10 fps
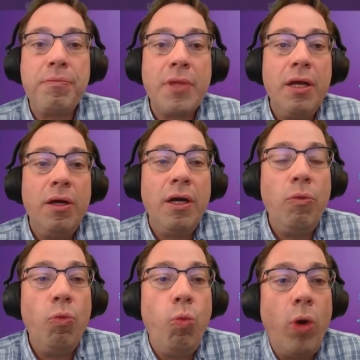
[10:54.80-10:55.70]
What
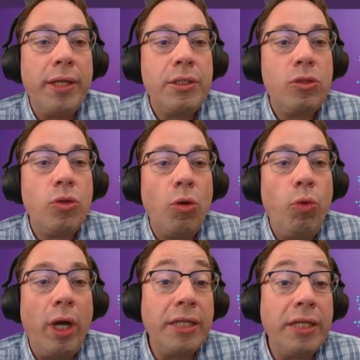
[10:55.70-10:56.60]
I'd like to
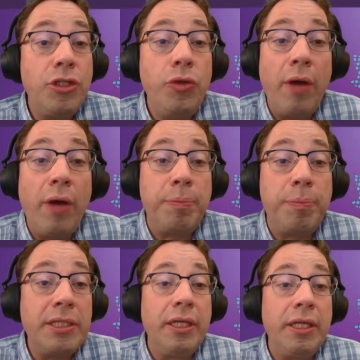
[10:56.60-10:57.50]
do now is basically
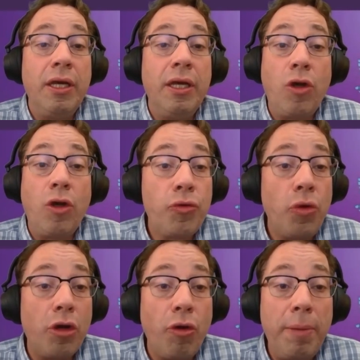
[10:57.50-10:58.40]
go through our great
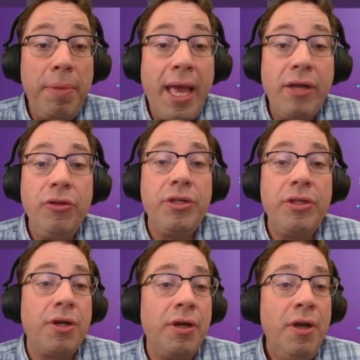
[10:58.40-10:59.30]
panel. These are
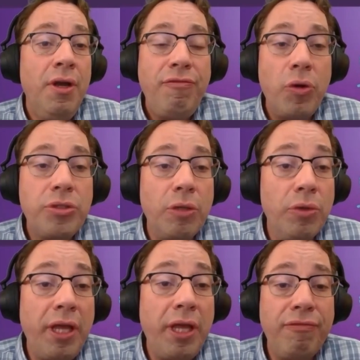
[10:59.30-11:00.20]
folks that really have
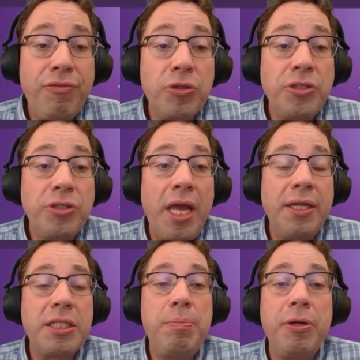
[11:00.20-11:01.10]
firsthand
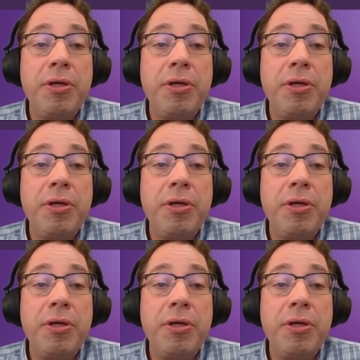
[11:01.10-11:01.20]
experience